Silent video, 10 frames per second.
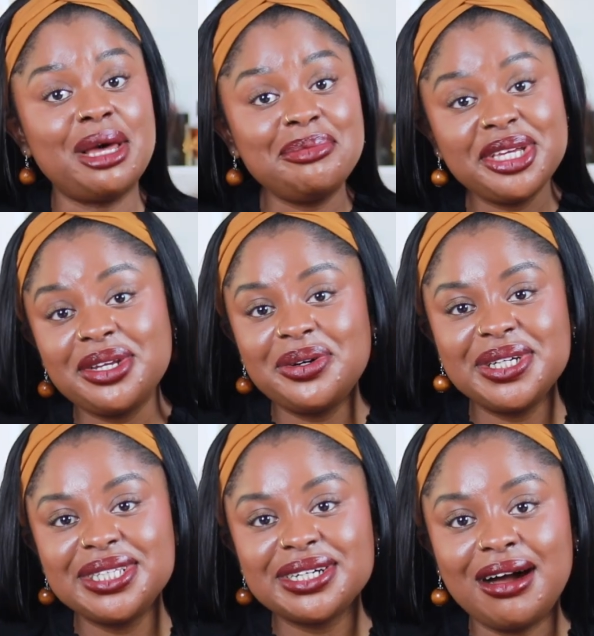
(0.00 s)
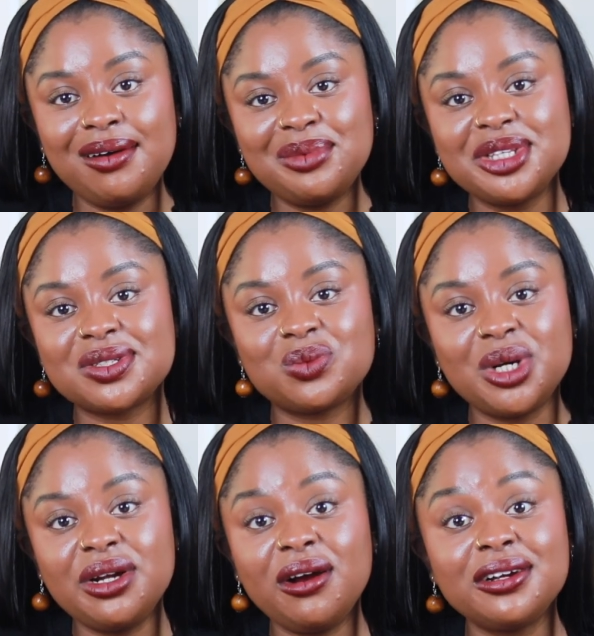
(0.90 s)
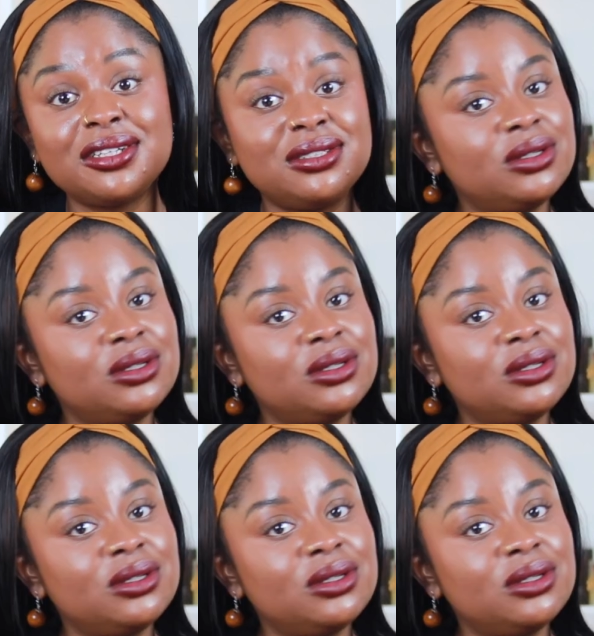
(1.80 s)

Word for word: Let me know in the comments, what are